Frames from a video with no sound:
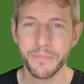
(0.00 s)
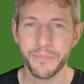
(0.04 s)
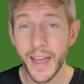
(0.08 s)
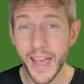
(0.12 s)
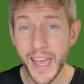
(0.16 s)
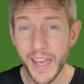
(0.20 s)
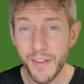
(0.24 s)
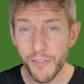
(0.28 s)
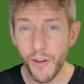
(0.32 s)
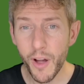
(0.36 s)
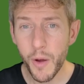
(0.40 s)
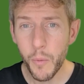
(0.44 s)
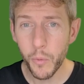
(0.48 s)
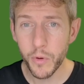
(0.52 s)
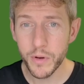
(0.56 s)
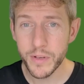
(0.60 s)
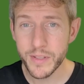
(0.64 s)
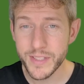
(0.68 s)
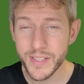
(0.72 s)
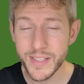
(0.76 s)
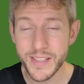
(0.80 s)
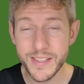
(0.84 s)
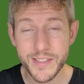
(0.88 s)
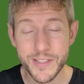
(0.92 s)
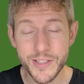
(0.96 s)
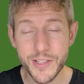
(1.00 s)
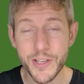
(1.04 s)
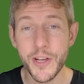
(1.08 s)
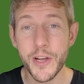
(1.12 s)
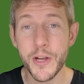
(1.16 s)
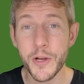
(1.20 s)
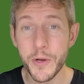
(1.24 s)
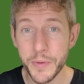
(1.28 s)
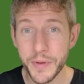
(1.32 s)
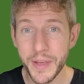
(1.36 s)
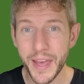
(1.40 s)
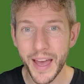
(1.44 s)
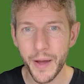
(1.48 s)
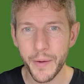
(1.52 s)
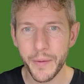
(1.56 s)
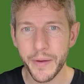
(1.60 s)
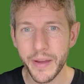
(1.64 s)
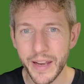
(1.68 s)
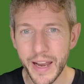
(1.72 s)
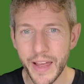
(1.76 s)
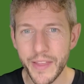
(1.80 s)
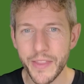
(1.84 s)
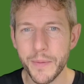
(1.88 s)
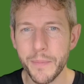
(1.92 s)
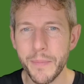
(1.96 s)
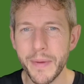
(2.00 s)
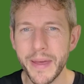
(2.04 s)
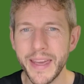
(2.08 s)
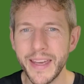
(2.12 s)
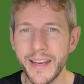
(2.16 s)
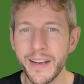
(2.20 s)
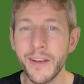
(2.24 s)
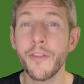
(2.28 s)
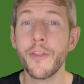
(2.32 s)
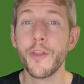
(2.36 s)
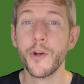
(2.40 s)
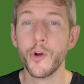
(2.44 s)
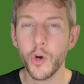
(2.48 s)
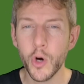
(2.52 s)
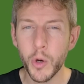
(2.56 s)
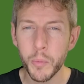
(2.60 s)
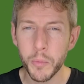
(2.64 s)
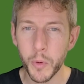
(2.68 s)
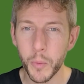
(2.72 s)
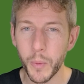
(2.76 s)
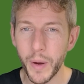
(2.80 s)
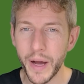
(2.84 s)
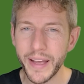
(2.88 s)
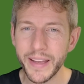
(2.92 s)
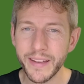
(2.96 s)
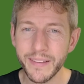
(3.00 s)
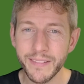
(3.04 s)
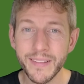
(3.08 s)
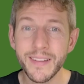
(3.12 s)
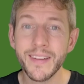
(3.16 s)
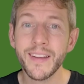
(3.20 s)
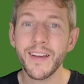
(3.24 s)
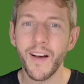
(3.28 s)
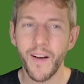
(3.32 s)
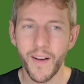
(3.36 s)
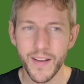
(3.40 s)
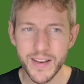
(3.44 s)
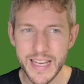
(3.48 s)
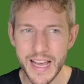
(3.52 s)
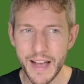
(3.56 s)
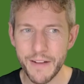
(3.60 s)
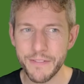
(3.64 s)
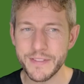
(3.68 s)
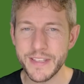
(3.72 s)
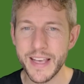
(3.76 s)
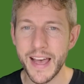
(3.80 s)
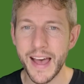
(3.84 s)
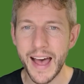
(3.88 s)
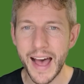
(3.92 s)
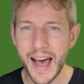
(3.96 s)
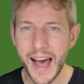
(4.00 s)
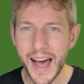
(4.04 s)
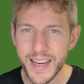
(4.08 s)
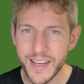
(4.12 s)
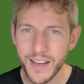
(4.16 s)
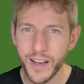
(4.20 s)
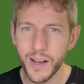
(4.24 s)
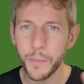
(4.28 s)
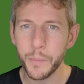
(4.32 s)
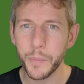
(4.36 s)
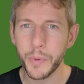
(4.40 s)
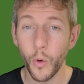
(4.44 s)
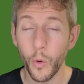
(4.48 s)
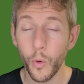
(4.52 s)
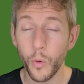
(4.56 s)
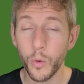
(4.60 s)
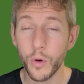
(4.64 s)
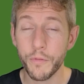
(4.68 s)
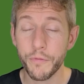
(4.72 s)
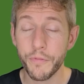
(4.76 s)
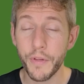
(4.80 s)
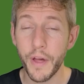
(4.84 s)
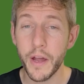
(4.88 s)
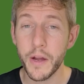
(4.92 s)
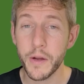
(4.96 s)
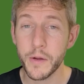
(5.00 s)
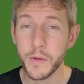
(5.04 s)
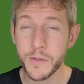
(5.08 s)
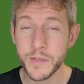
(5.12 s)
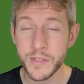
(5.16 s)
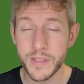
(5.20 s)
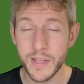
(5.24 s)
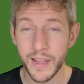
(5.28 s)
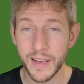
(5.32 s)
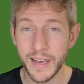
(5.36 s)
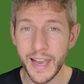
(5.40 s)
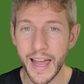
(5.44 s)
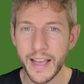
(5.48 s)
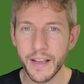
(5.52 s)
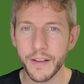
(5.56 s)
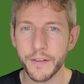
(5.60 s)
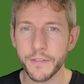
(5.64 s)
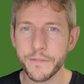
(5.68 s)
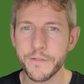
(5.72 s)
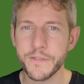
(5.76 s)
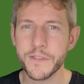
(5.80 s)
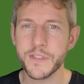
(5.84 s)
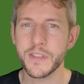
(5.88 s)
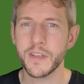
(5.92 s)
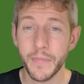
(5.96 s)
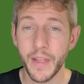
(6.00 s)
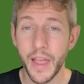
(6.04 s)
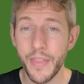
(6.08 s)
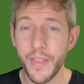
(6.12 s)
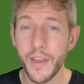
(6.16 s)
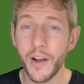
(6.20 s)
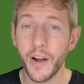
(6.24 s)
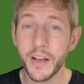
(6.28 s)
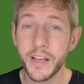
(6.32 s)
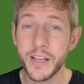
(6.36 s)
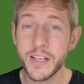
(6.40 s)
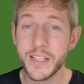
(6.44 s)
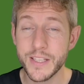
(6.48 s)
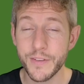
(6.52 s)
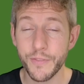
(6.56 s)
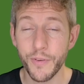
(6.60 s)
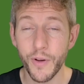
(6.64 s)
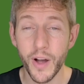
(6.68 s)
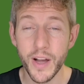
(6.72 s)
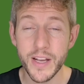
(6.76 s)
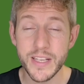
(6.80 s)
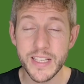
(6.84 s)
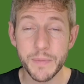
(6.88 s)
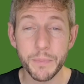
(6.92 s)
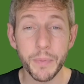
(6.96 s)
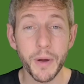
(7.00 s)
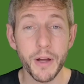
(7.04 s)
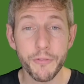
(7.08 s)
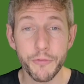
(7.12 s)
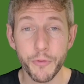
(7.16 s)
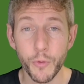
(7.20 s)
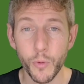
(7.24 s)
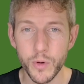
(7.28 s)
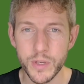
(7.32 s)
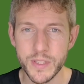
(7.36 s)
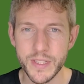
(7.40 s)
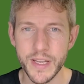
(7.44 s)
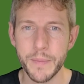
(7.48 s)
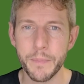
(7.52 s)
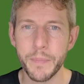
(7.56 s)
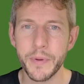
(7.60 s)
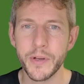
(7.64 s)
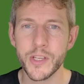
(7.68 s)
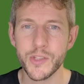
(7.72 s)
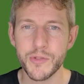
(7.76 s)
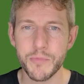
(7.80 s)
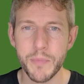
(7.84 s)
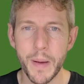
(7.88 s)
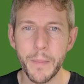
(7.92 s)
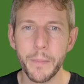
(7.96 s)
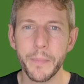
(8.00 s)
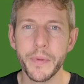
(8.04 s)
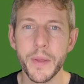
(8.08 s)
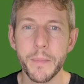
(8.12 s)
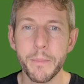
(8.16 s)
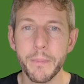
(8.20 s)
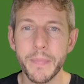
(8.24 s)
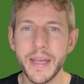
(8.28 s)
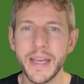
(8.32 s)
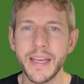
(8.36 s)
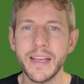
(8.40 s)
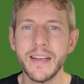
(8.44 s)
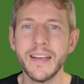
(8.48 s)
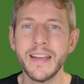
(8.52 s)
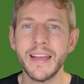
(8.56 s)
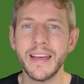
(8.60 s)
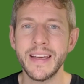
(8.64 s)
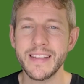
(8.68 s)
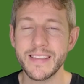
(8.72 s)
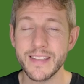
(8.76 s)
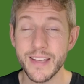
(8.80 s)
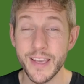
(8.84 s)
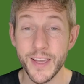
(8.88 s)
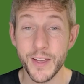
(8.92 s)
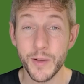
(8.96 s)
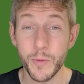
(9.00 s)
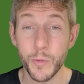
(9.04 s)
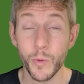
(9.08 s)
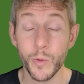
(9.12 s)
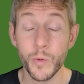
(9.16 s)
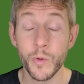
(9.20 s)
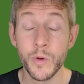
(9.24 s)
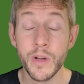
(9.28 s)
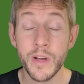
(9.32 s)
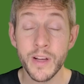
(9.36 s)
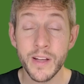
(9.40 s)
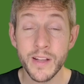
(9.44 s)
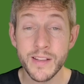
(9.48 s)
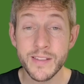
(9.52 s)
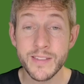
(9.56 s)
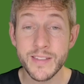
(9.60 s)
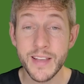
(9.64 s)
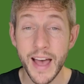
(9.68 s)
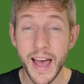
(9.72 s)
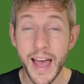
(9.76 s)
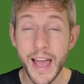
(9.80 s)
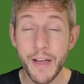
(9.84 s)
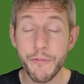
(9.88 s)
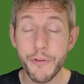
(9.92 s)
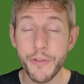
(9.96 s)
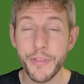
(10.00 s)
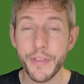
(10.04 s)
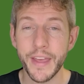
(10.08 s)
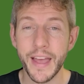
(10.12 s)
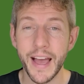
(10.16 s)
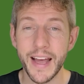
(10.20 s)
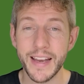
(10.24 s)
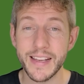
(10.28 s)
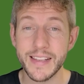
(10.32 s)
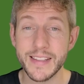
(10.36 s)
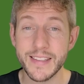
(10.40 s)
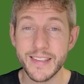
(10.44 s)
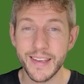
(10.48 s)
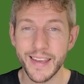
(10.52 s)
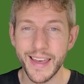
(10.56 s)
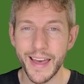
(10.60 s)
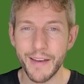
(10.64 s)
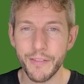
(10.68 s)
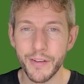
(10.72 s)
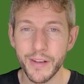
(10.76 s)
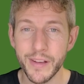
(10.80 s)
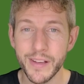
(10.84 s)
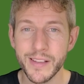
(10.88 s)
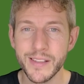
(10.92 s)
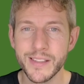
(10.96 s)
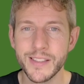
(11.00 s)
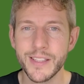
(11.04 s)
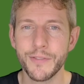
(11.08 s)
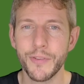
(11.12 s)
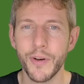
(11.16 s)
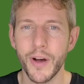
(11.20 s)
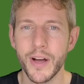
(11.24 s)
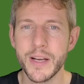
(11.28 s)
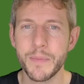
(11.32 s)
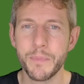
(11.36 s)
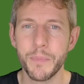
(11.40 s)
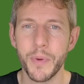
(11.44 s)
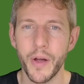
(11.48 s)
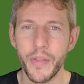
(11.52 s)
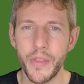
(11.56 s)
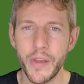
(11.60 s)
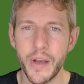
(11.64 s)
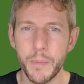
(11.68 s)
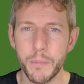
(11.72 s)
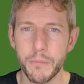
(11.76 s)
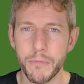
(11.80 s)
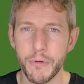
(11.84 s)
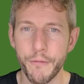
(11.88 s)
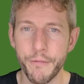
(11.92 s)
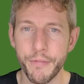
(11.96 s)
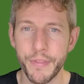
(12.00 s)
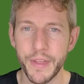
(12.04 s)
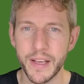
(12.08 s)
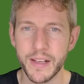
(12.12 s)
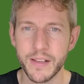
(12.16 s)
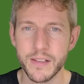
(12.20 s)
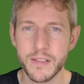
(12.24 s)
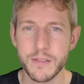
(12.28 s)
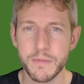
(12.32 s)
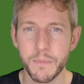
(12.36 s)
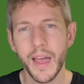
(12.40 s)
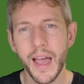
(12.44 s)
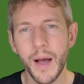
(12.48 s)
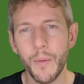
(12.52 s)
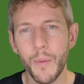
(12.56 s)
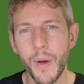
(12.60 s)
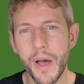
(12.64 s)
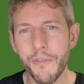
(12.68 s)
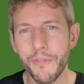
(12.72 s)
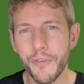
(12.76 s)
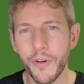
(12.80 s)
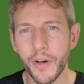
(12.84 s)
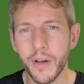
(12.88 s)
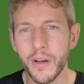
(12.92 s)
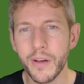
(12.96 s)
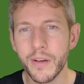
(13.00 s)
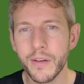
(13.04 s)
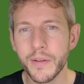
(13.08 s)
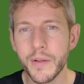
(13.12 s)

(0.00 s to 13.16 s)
If I wanted to calculate the mean the normal way, I'd have to add up all of those lengths and then I could divide it by 40, because remember, the mean is equal to everything added together divided by the number of things. However,